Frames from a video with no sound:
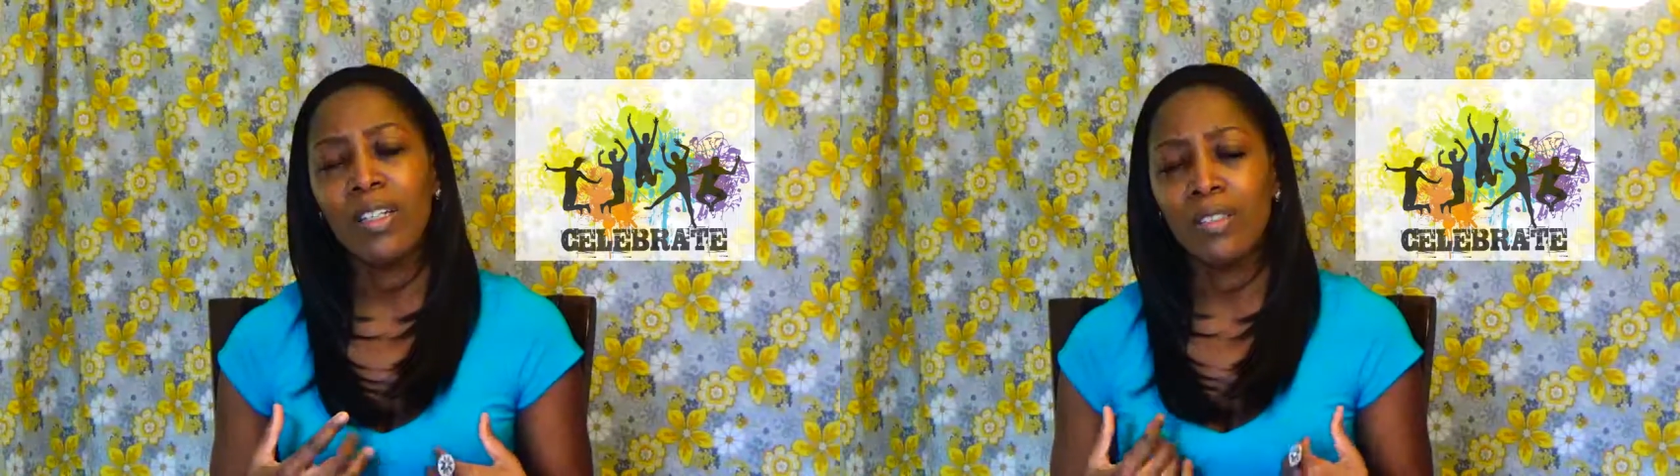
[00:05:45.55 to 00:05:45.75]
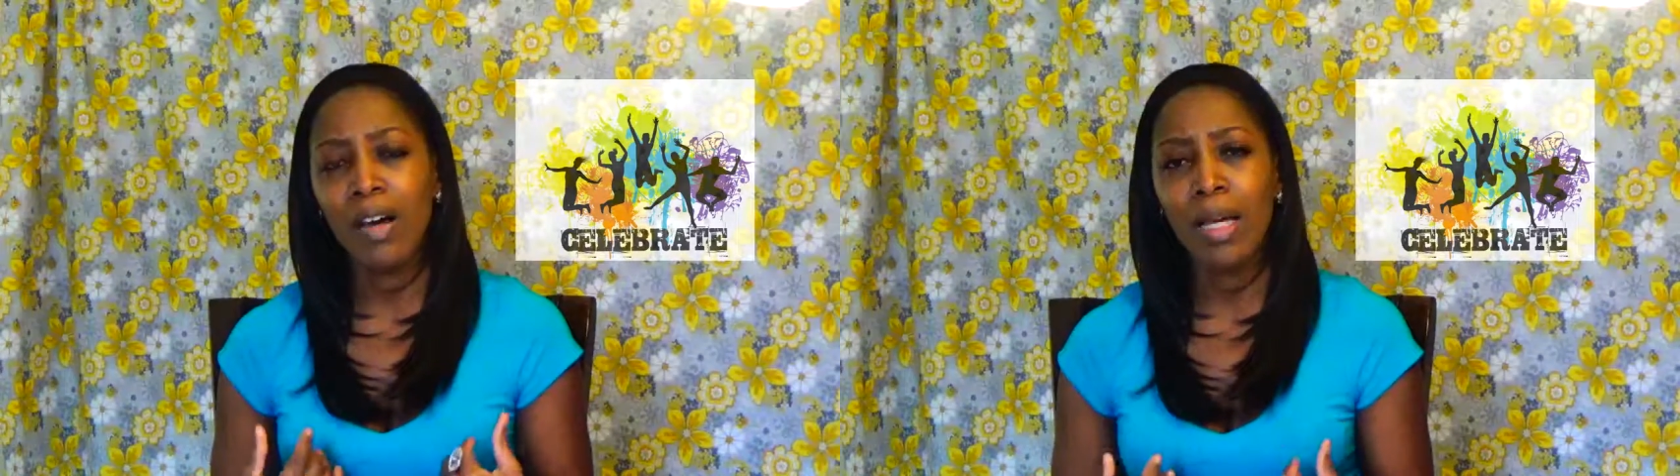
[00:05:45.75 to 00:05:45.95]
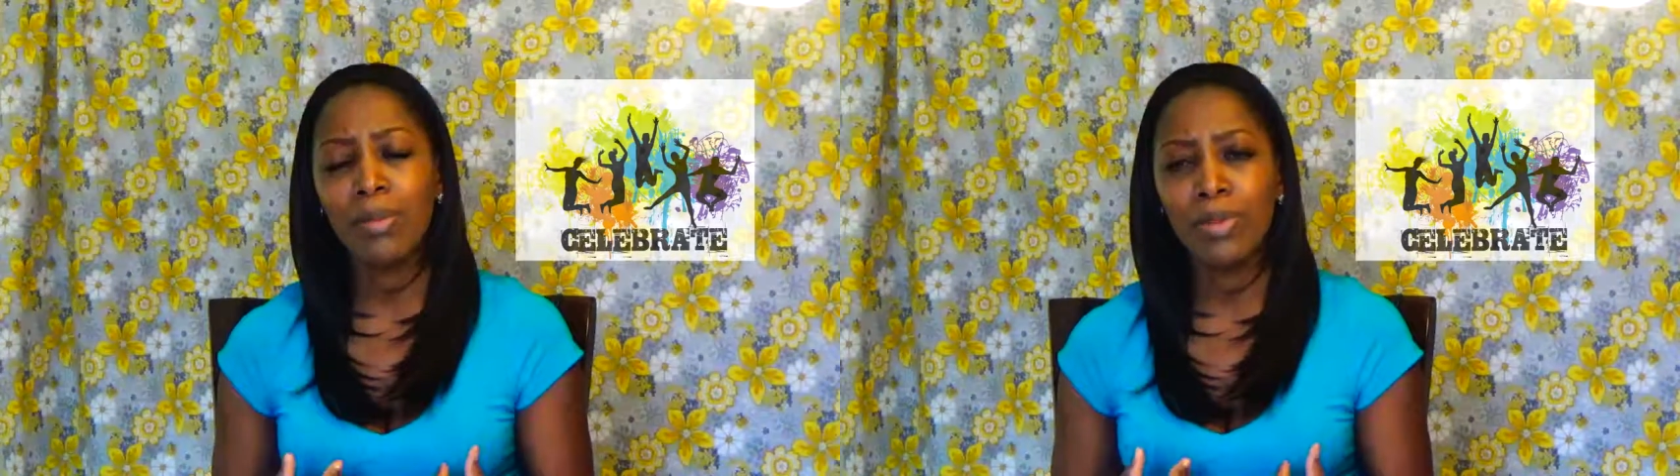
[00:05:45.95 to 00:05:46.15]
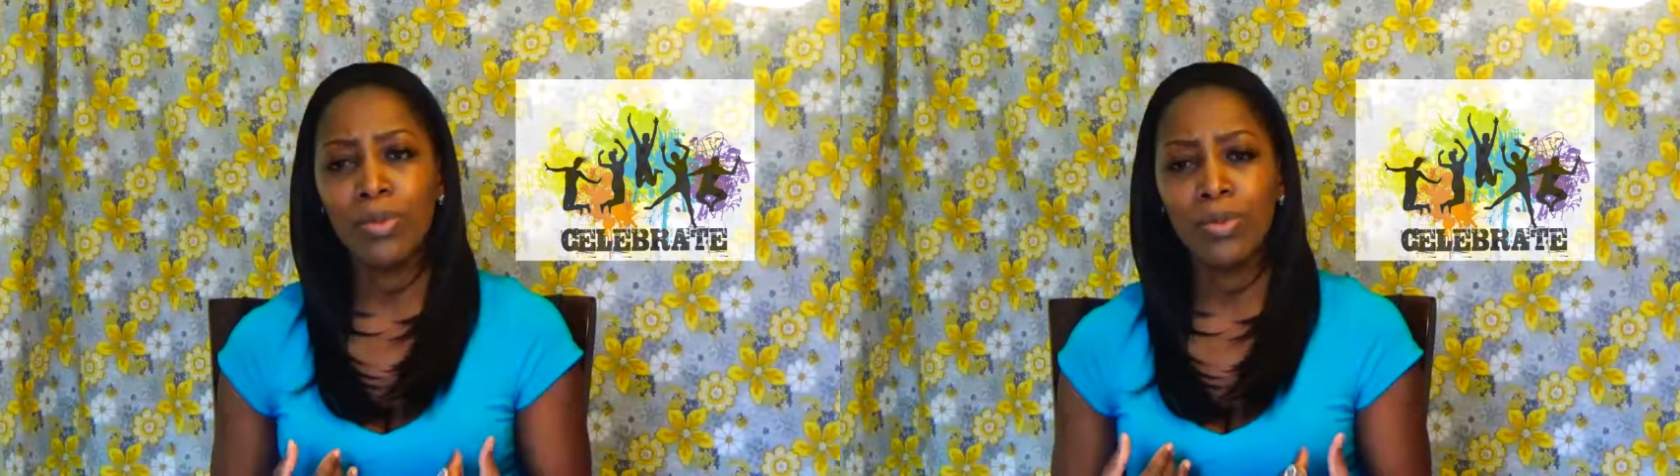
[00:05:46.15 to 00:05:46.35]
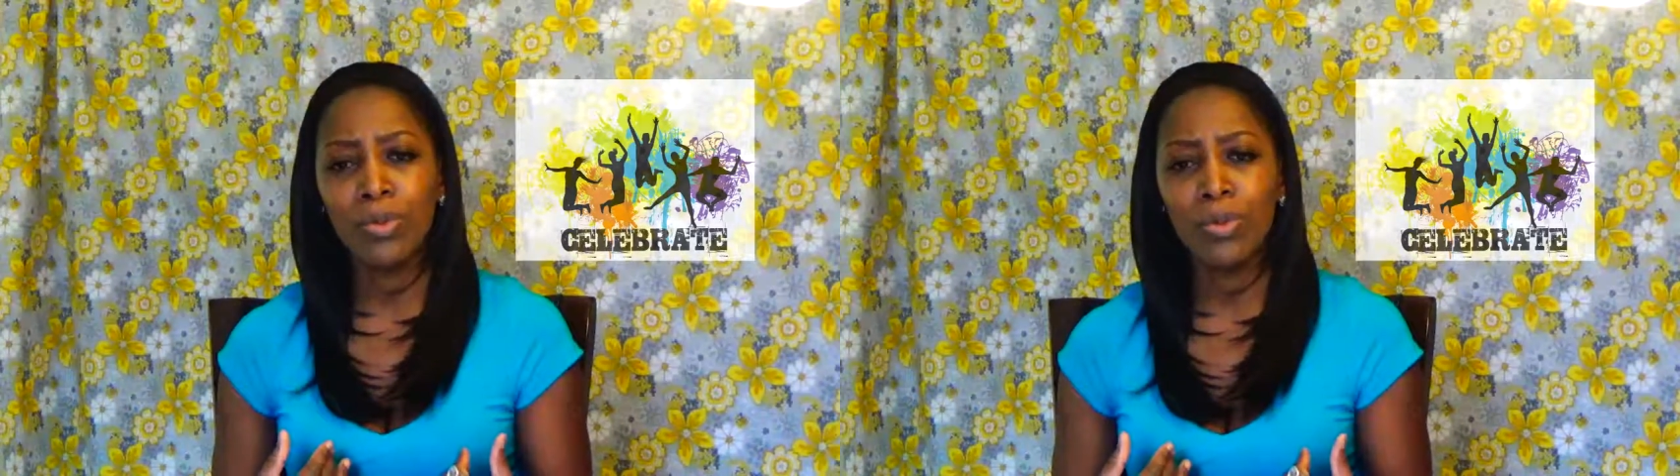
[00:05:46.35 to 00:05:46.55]
time
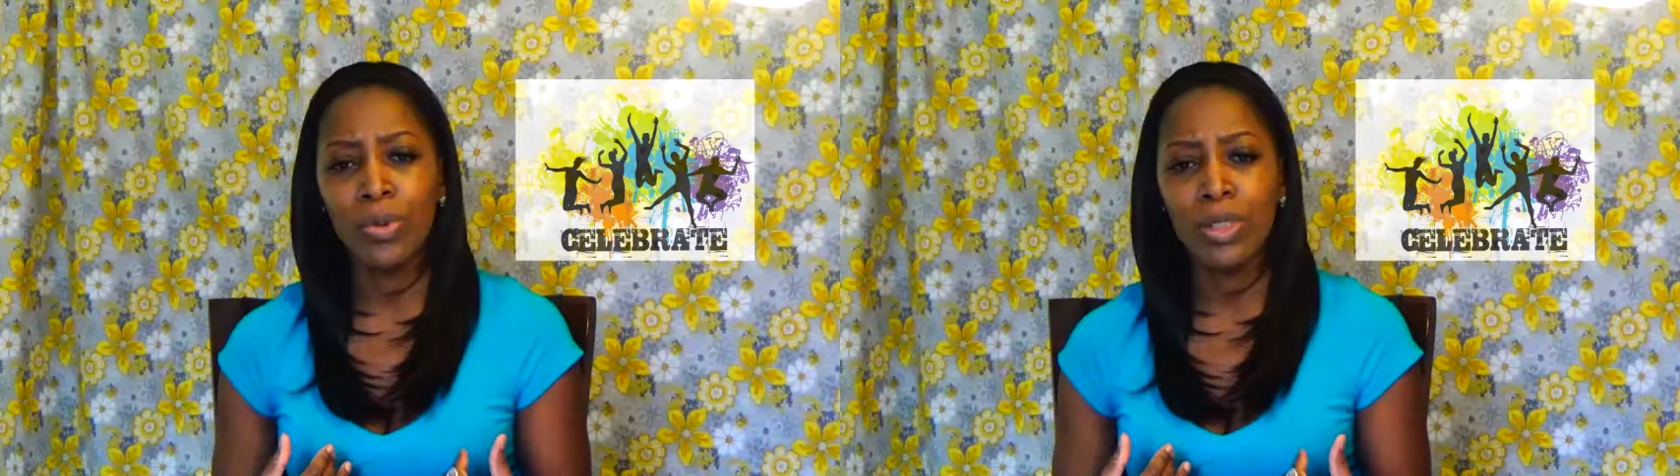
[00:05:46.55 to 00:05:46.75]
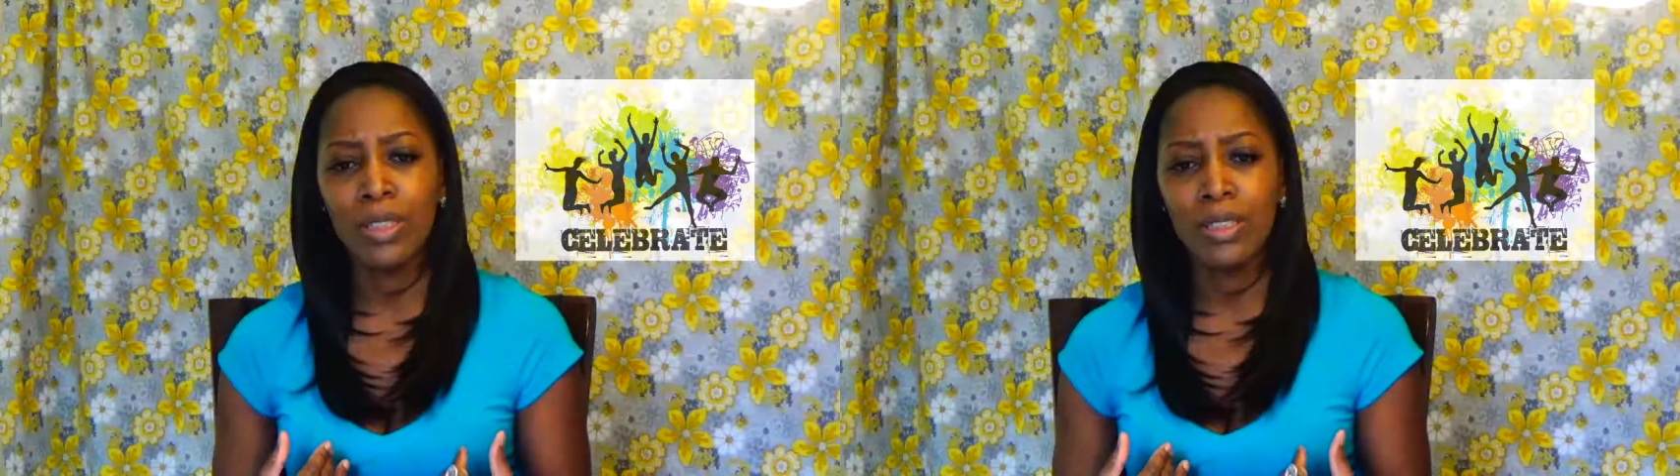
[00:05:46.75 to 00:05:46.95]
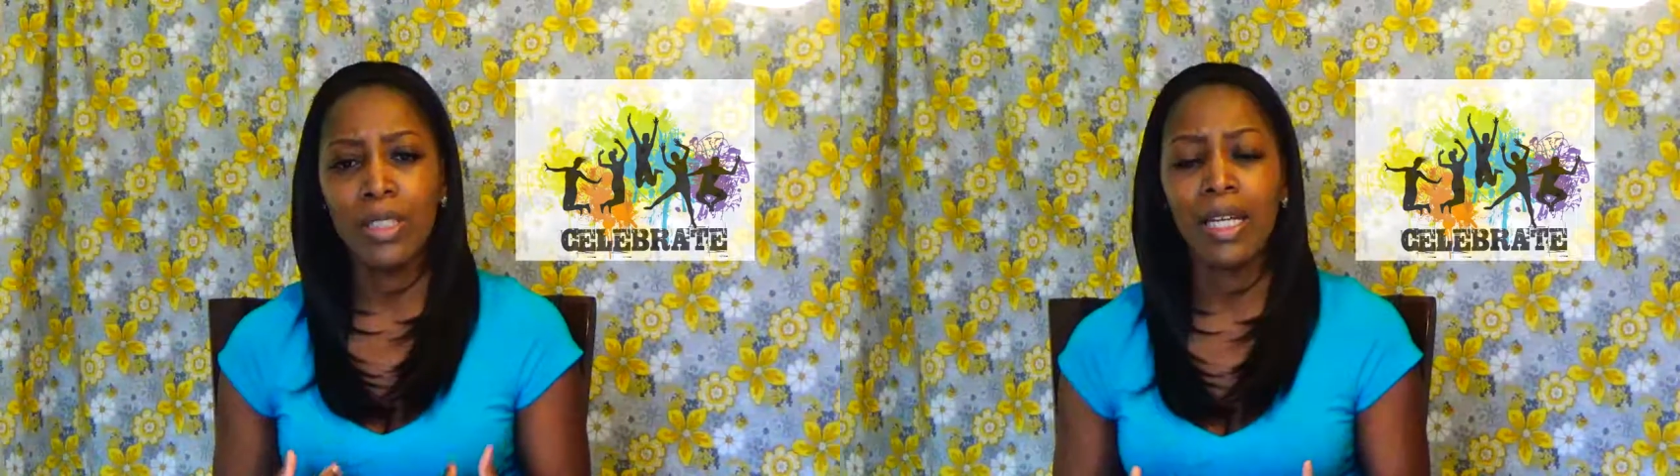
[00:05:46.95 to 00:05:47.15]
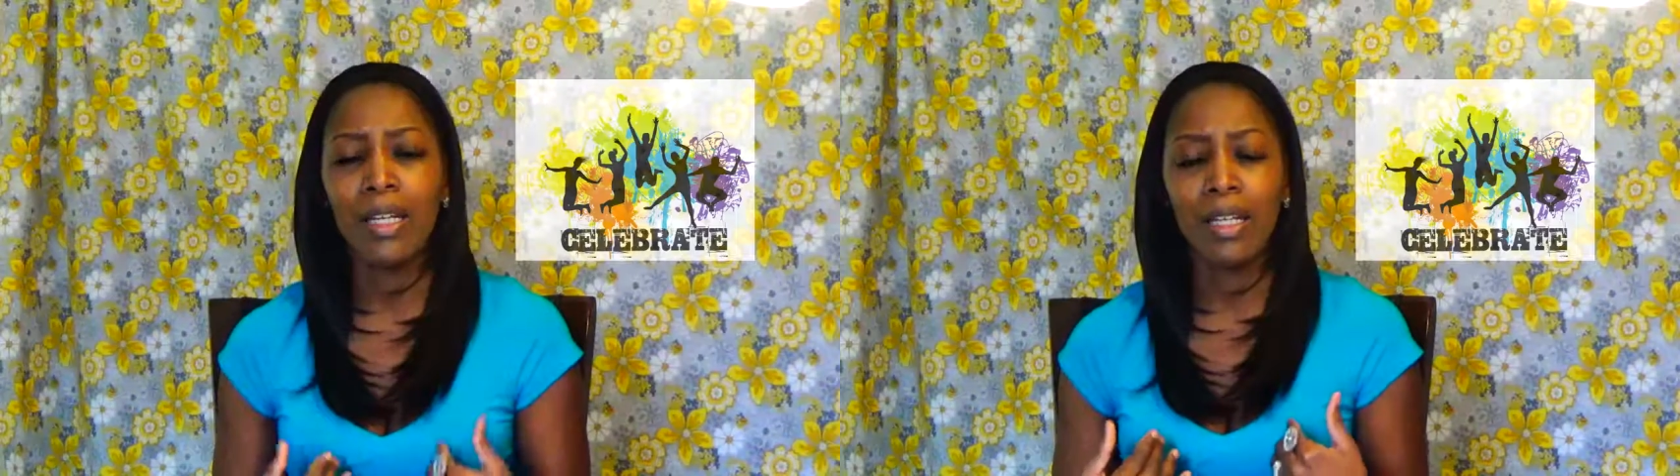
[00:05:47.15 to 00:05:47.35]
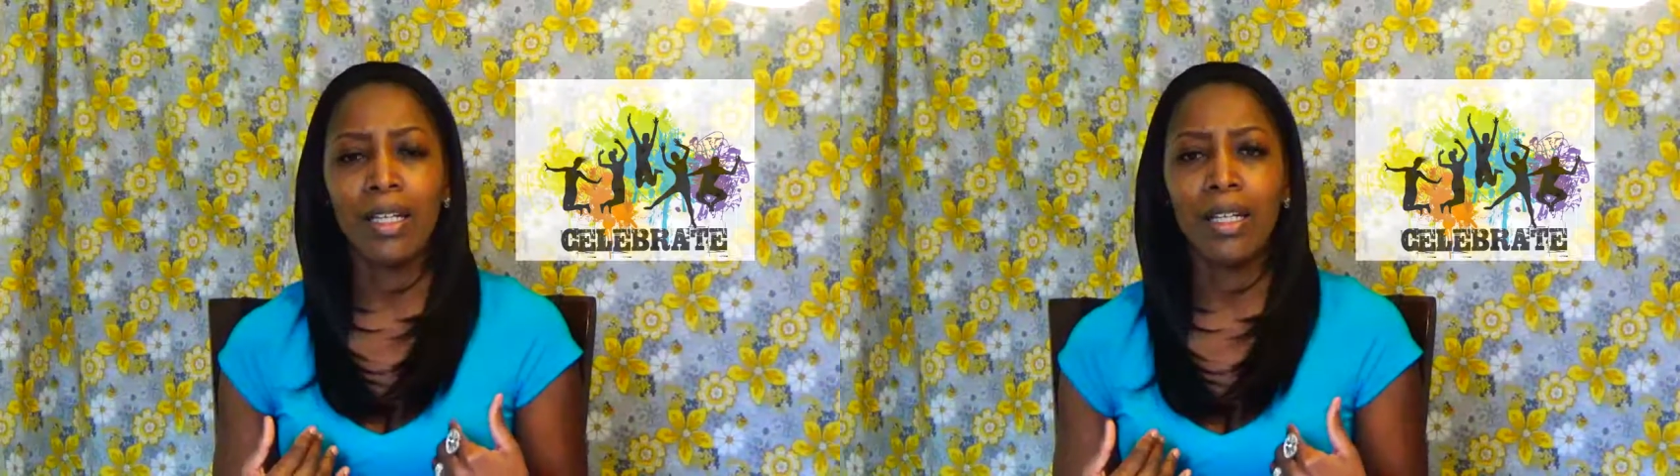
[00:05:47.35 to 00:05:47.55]
to say